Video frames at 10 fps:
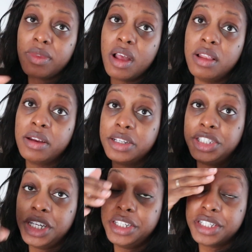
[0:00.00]
a lot of
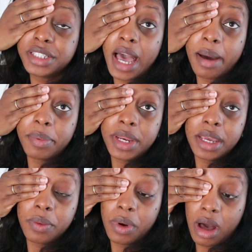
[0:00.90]
changes
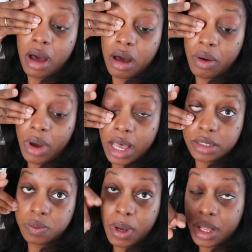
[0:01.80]
happening
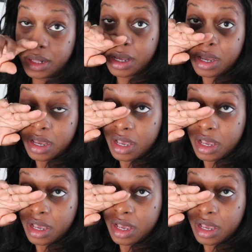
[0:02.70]
as well.